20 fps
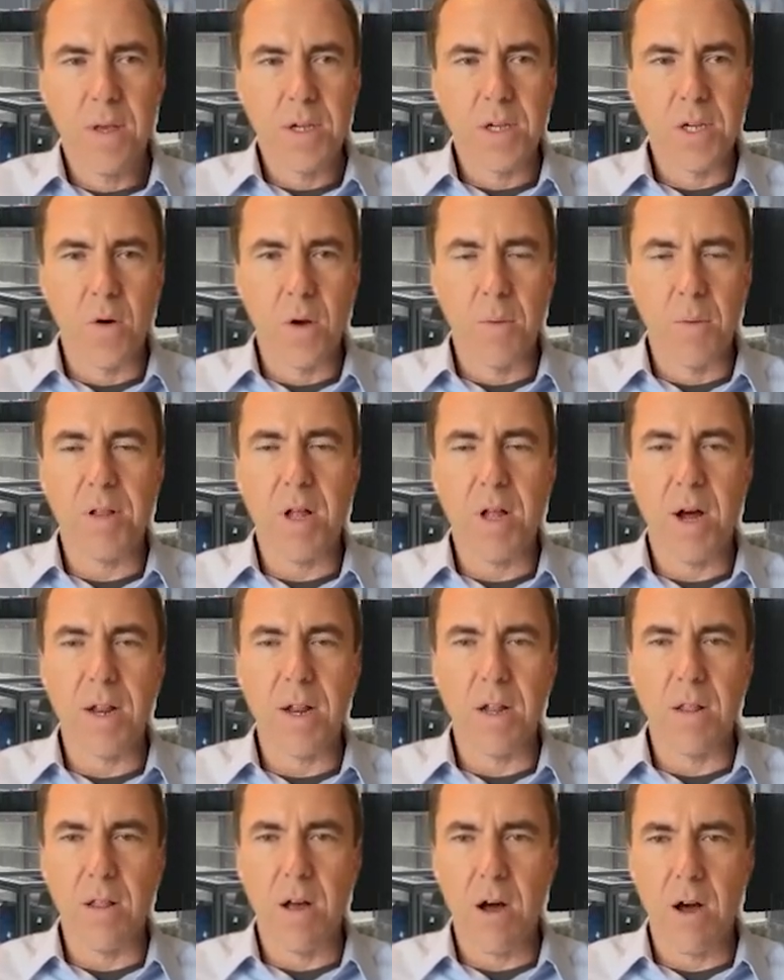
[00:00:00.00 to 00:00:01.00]
So it
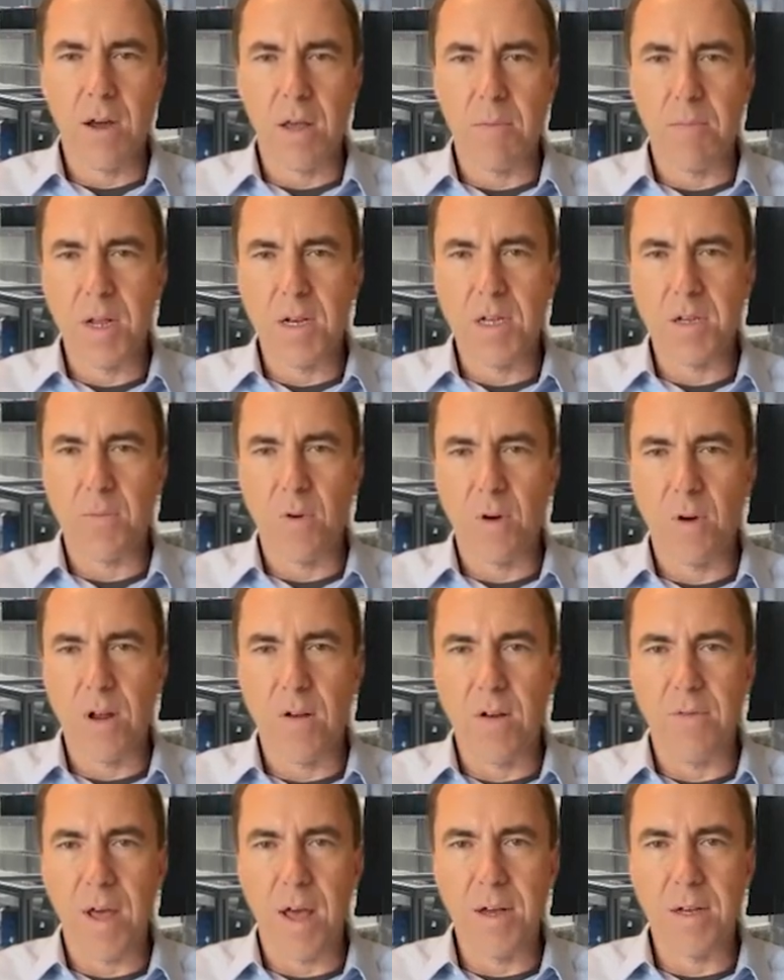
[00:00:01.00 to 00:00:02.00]
plodded along. It made some
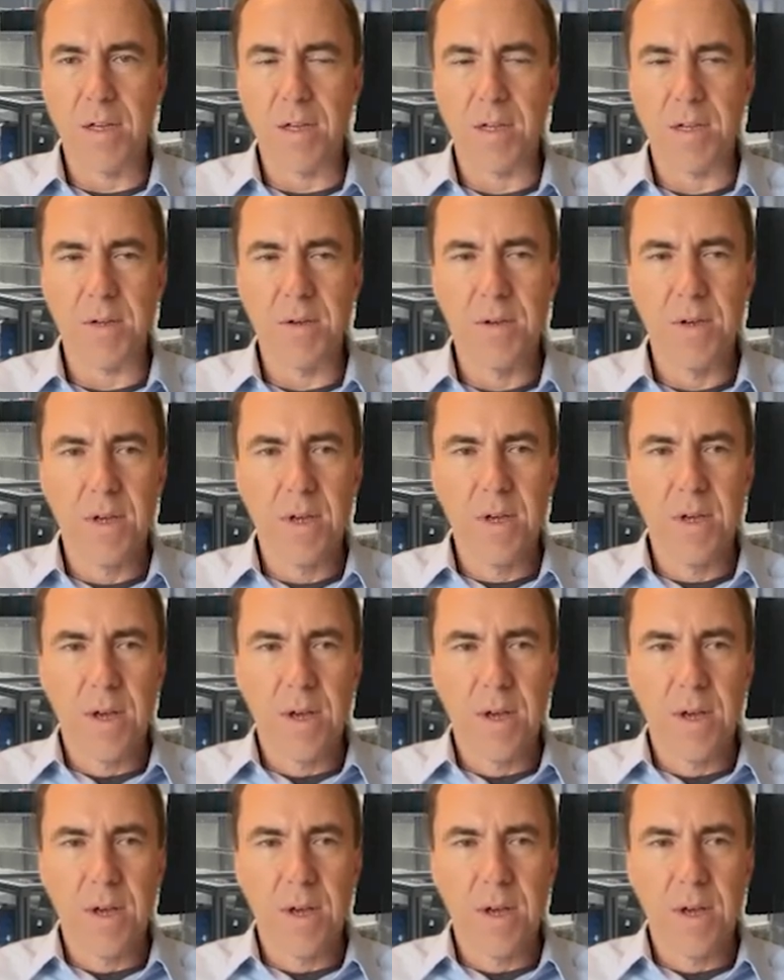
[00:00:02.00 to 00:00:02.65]
great advances.